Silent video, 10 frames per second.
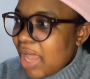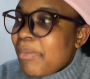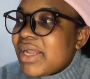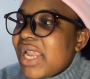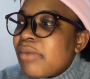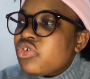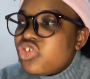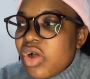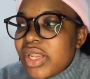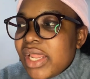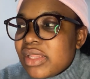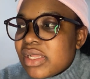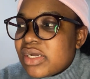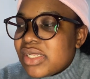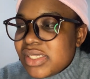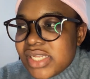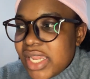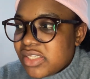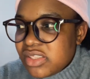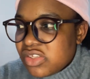But I'm sure like the
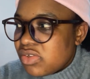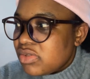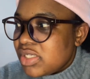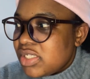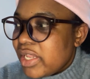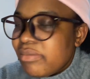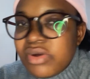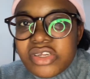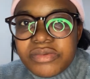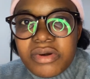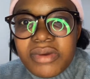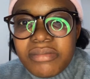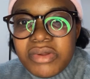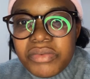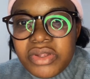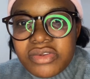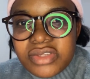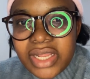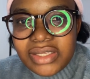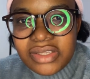taste is not the same because probably we use
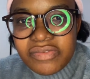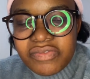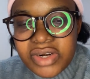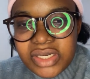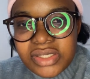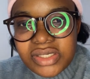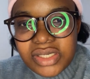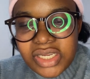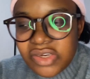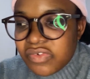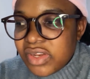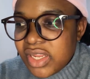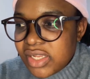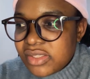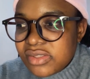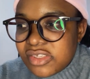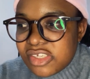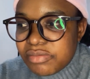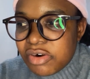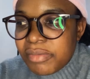like different ingredients.
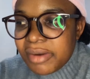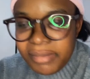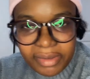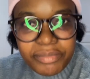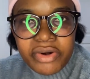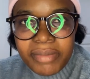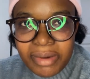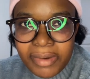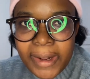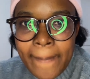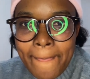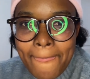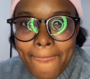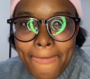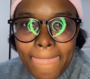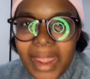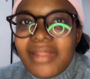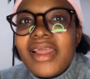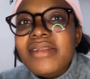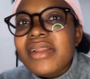Probably.
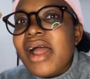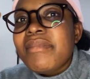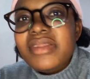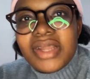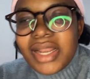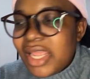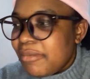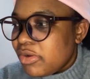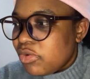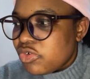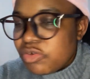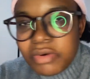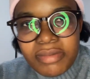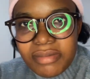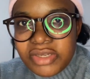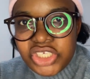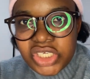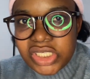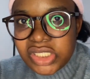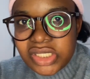And that I mean the climate also probably
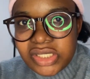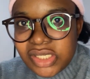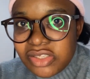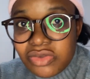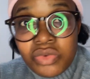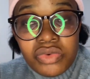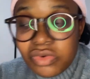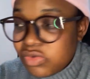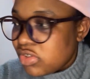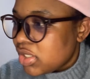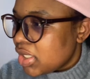changed the taste, who knows.